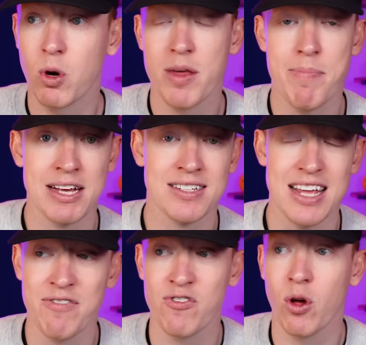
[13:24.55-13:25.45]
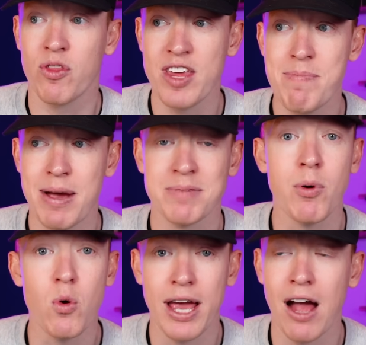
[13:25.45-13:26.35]
one of the best, if not the best
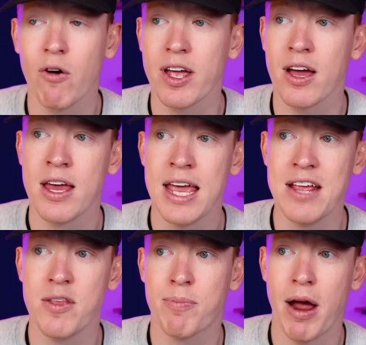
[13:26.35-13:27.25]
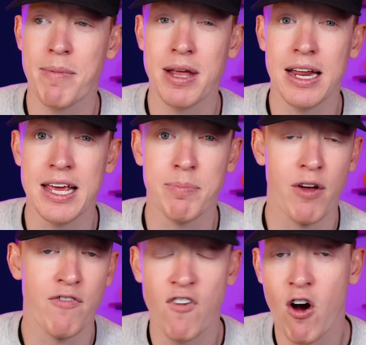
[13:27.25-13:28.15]
ball carrier in the Premier League,
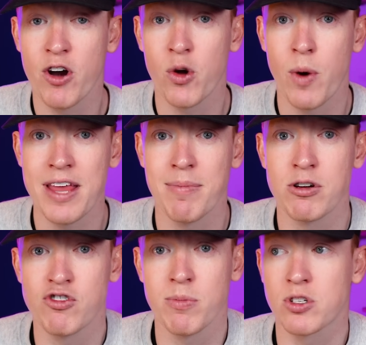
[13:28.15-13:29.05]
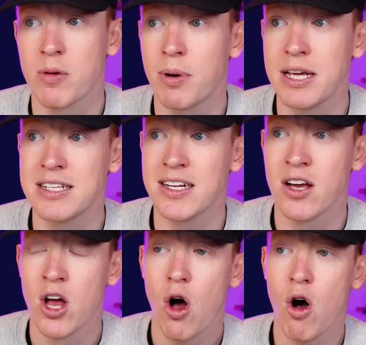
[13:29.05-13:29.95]
by far and away the most dribbles completed
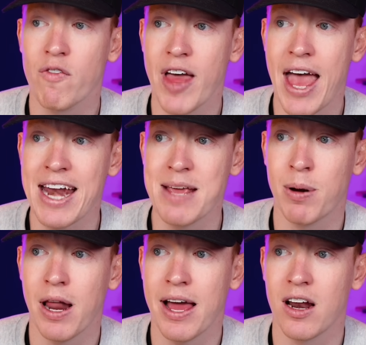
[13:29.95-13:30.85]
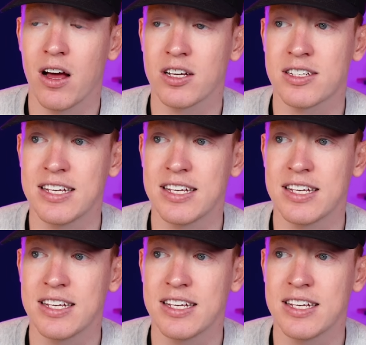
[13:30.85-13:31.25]
of any player last